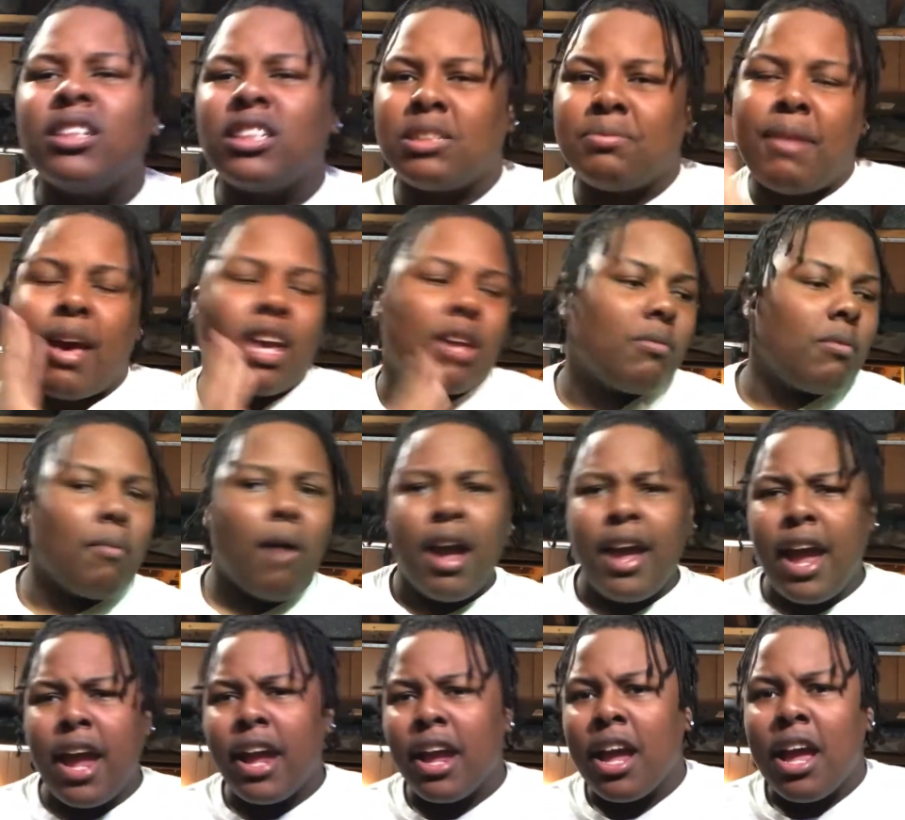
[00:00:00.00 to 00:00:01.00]
smacking my
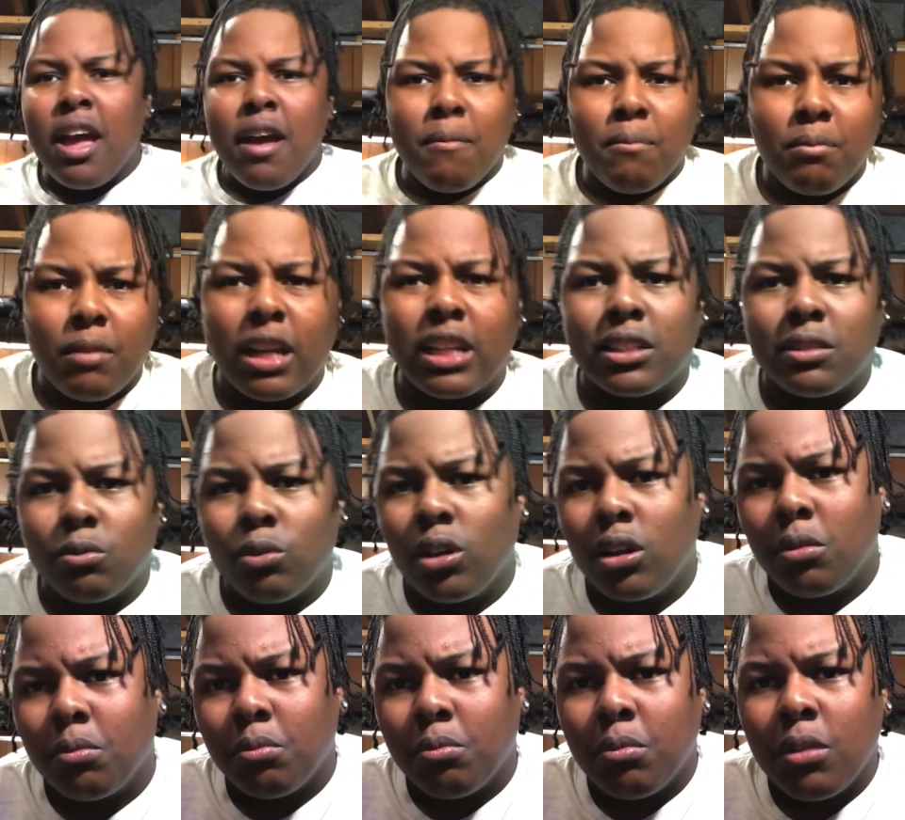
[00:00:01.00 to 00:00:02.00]
head. That's
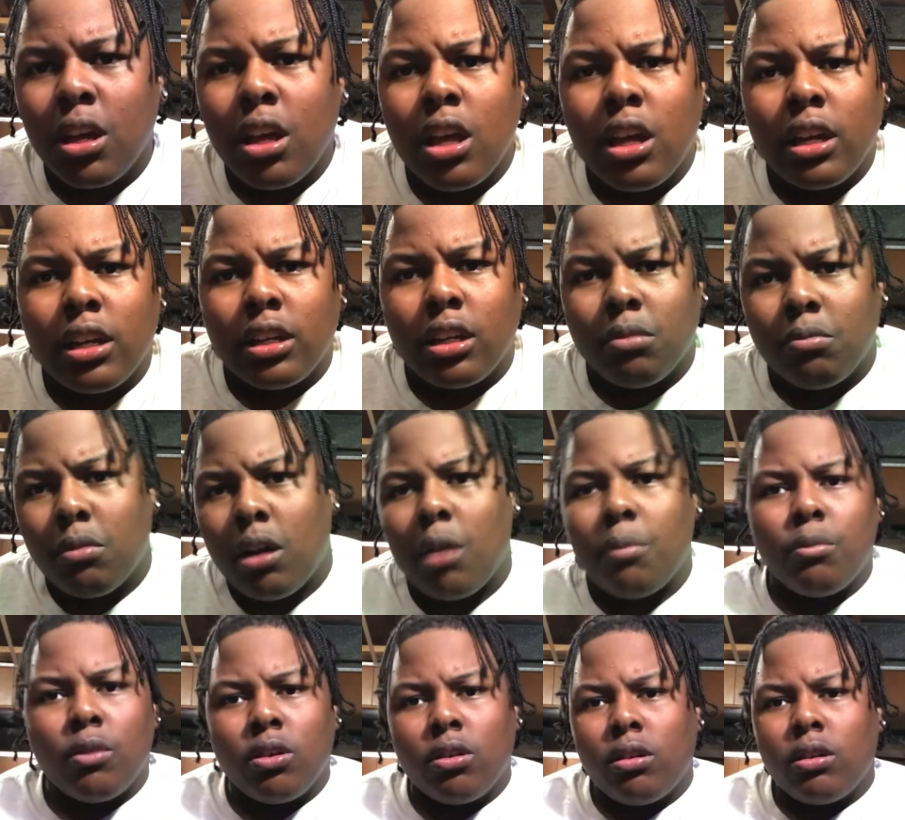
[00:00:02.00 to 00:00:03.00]
well, my
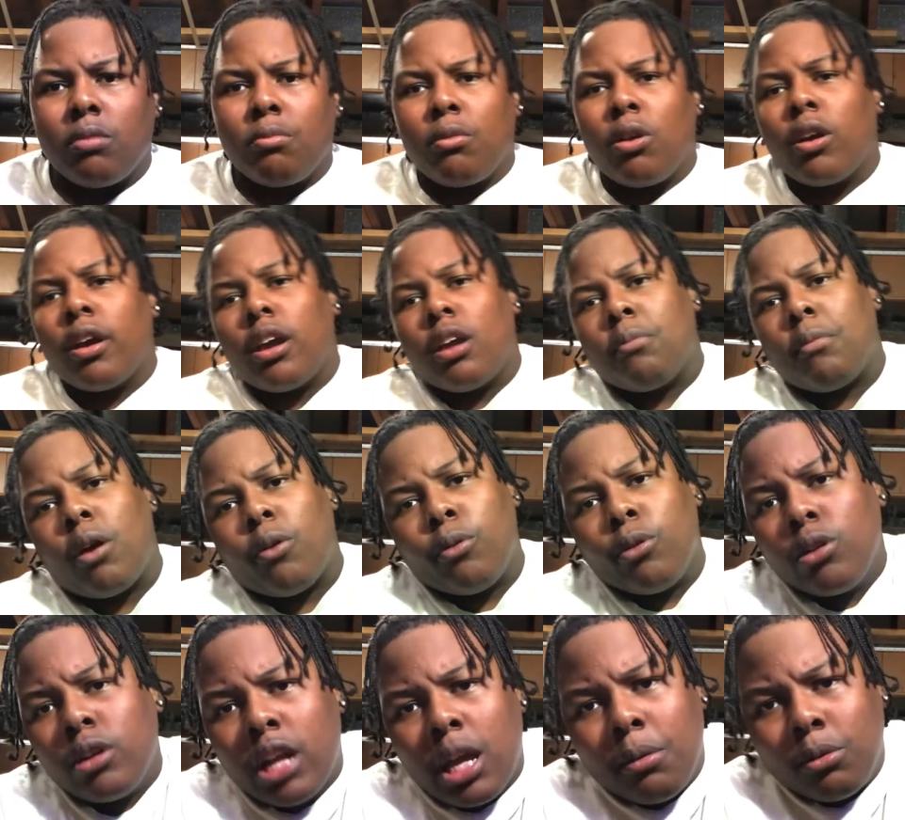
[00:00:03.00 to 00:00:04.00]
mood. okay. My
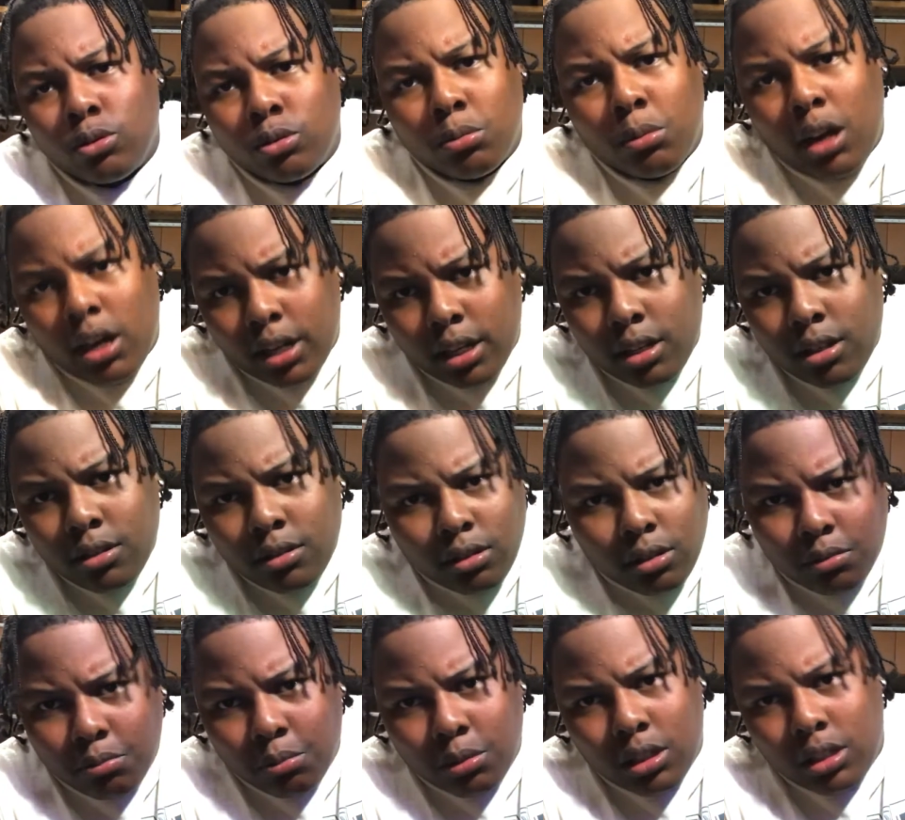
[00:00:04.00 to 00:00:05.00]
real name is Imani,
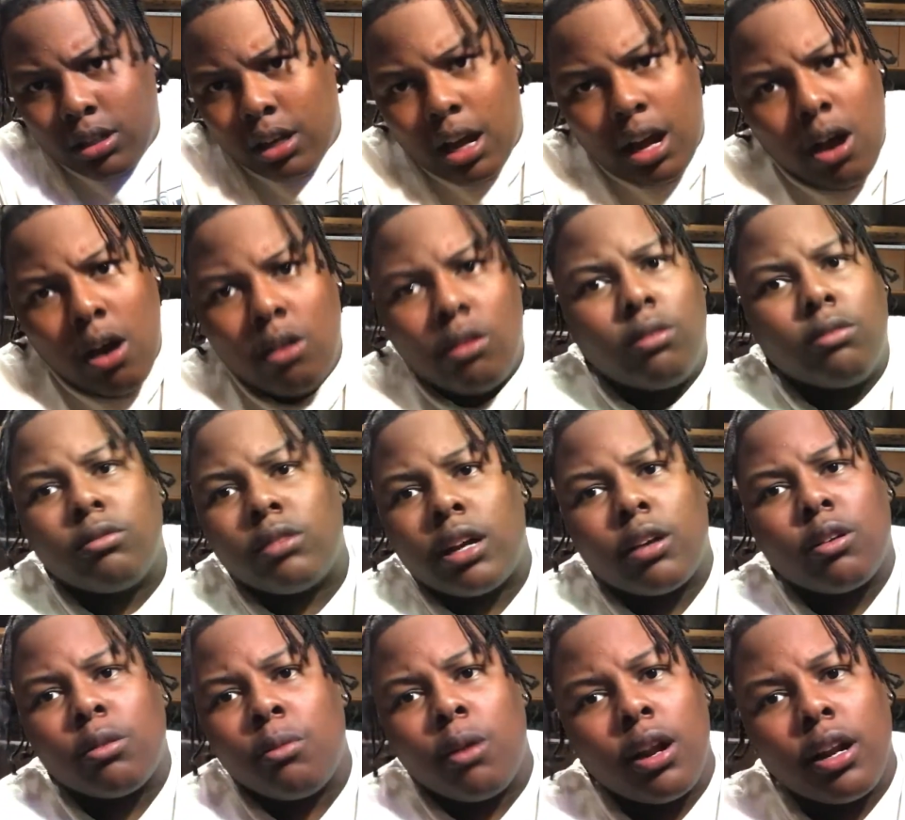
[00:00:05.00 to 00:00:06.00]
but I don't
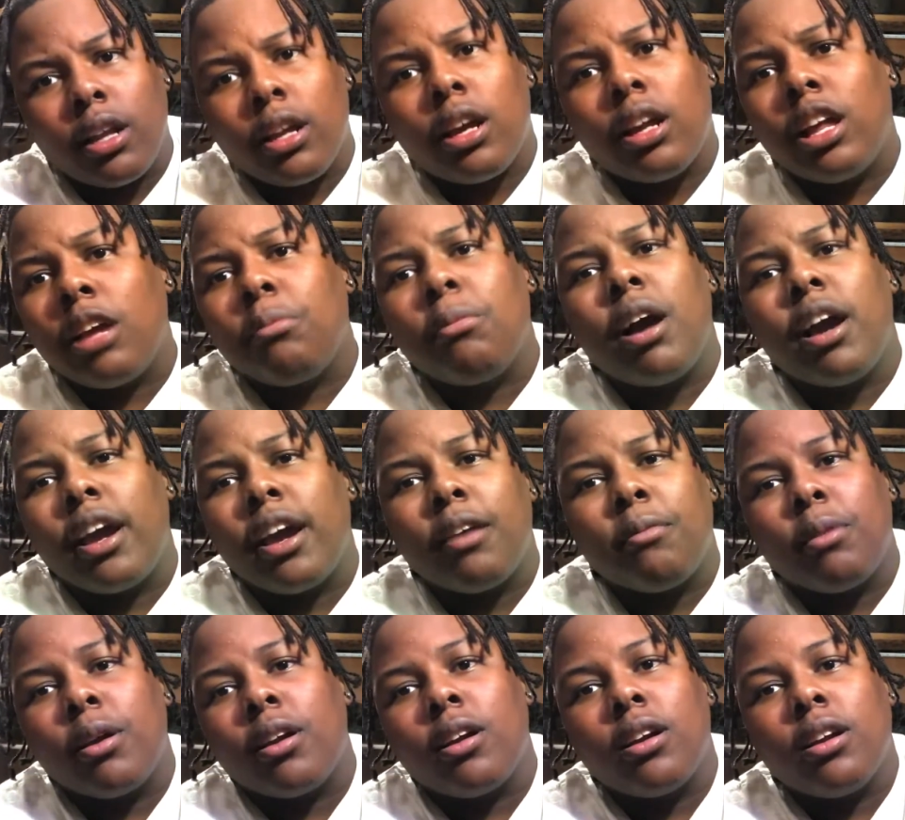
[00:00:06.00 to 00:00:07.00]
like Imani. I like my head
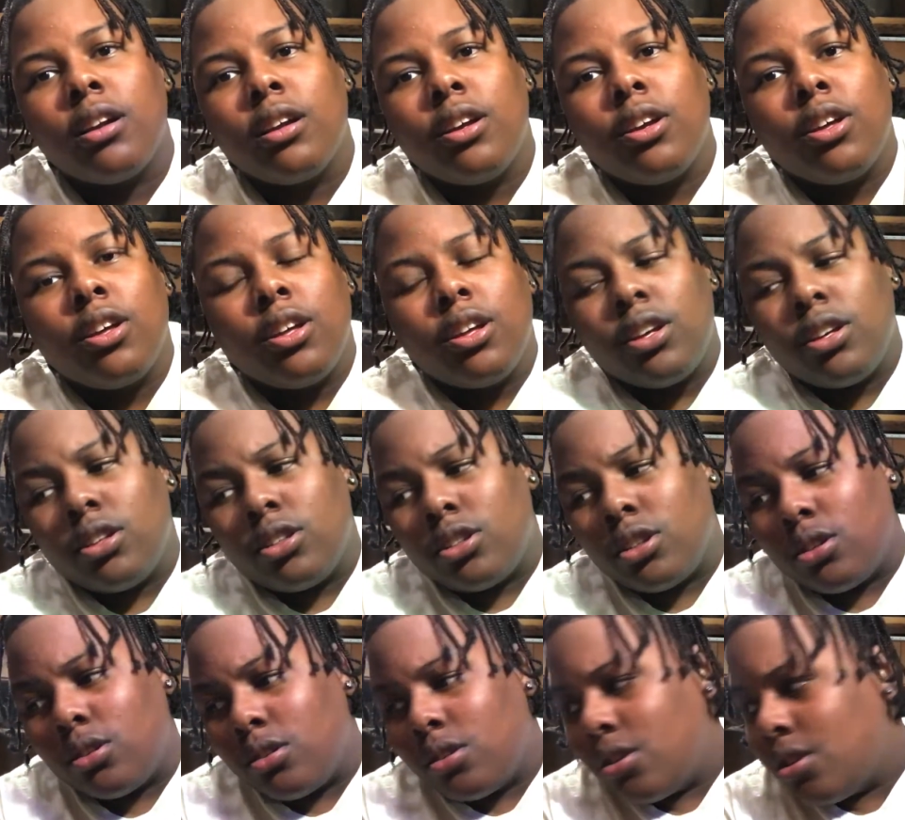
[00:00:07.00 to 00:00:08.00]
better. So
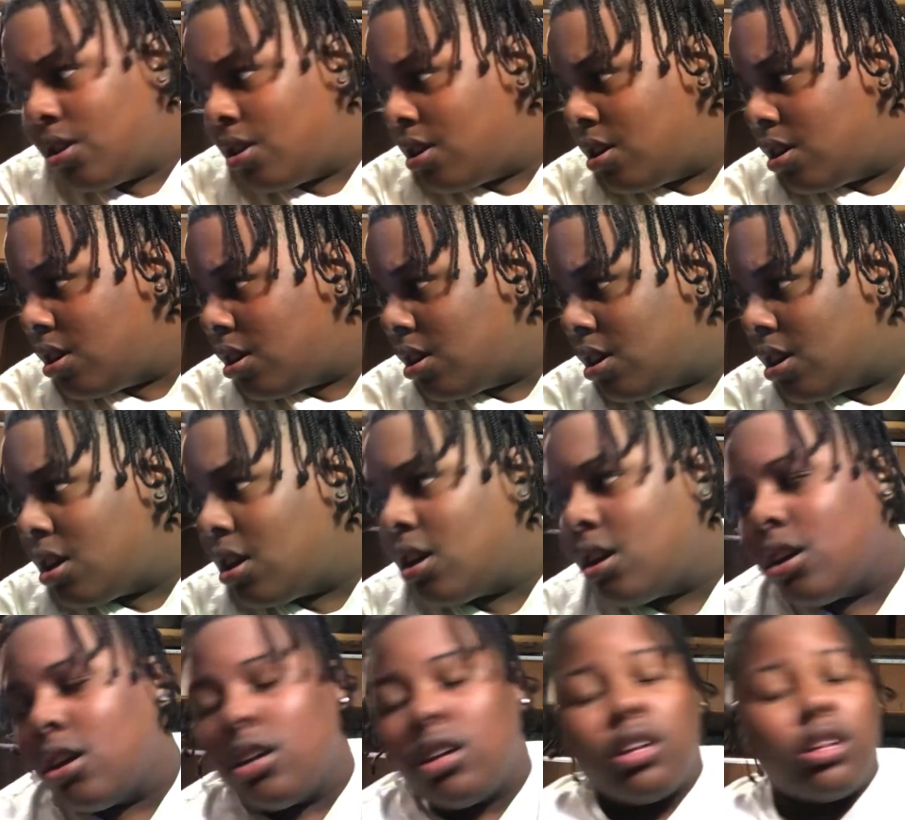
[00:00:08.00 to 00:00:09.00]

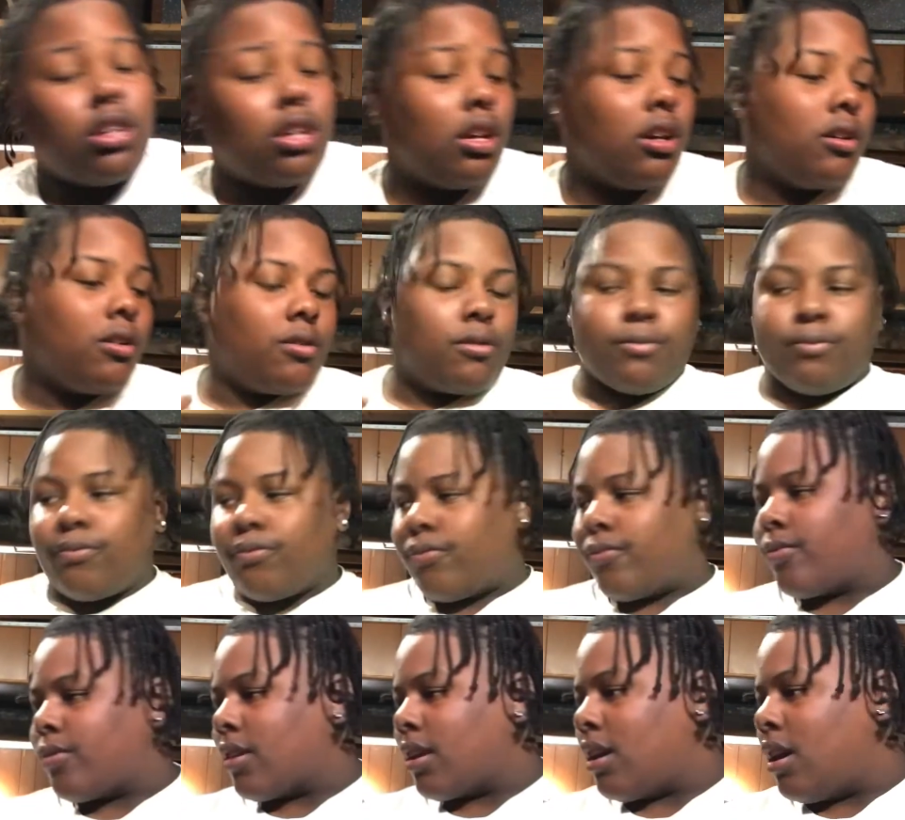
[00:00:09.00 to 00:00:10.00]
yeah,
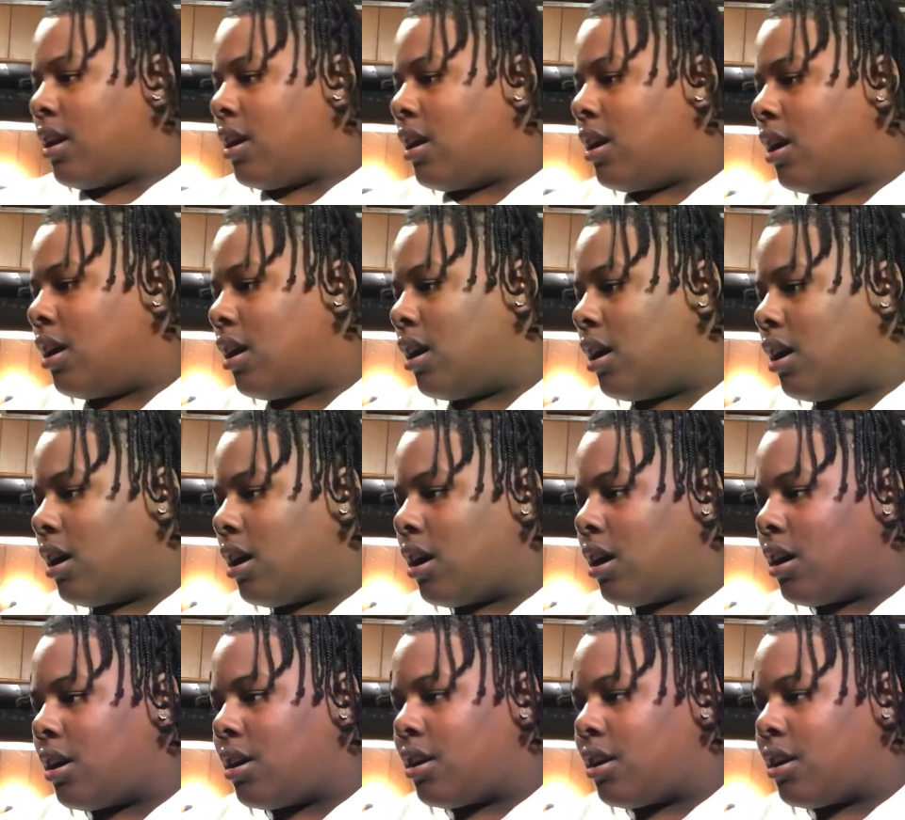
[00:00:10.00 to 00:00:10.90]
uh,